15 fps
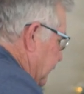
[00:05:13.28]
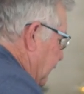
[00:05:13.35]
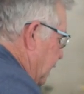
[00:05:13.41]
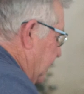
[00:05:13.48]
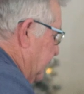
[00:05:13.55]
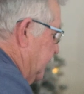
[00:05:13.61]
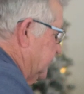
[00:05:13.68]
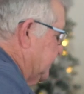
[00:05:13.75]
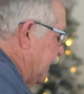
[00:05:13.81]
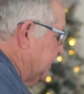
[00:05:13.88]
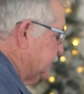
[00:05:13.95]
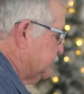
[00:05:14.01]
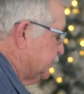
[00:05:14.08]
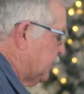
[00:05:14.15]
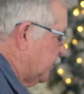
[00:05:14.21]

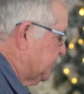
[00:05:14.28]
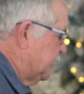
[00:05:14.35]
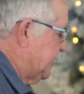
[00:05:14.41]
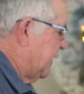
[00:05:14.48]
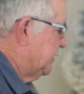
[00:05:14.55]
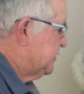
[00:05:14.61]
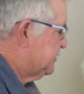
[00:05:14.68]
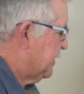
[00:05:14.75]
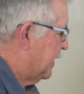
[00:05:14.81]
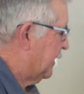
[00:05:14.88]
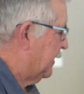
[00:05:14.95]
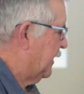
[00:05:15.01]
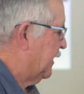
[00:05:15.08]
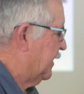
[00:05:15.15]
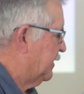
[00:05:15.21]
Talked to Danny
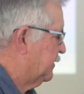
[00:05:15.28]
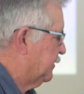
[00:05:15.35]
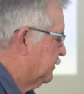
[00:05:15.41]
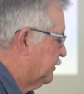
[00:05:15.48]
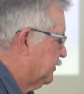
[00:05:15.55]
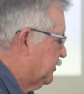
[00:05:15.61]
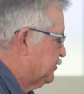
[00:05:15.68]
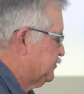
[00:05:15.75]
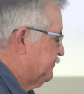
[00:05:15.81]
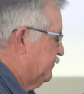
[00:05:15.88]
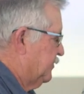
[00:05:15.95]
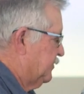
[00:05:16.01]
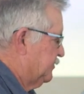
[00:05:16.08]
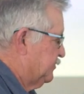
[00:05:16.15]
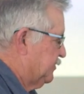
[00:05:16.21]
Staniland,
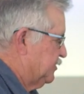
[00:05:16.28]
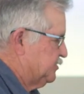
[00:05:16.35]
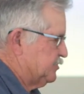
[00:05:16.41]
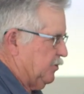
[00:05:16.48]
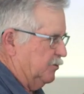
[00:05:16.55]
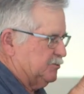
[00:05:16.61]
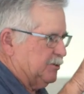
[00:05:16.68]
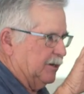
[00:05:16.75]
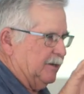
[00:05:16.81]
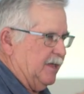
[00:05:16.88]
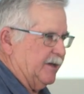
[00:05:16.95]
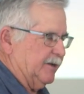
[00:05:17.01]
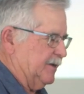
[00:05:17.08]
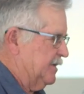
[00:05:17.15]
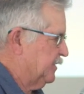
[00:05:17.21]
consults on a
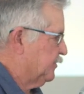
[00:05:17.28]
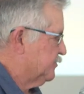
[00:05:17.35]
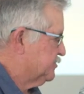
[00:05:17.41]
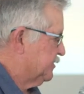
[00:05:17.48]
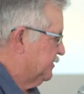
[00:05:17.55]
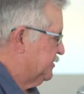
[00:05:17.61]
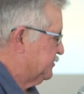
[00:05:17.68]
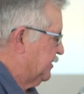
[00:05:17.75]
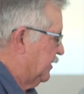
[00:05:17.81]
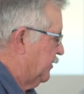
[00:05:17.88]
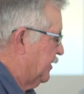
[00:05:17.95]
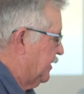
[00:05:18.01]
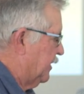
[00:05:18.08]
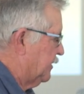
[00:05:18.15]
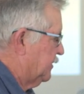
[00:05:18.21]
lot of acres in this
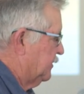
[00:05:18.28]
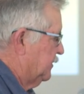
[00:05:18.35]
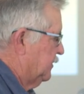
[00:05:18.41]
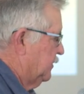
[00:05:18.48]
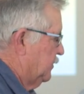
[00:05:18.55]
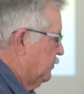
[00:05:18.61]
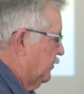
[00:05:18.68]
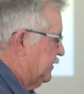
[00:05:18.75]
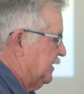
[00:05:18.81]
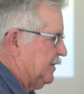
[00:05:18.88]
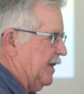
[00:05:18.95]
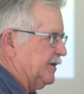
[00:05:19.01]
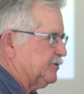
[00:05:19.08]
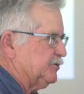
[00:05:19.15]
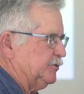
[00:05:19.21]
area. What he
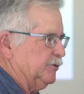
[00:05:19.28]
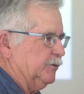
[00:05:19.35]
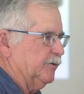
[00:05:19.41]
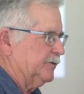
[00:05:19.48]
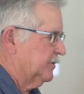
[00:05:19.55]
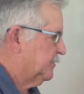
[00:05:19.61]
likes to do on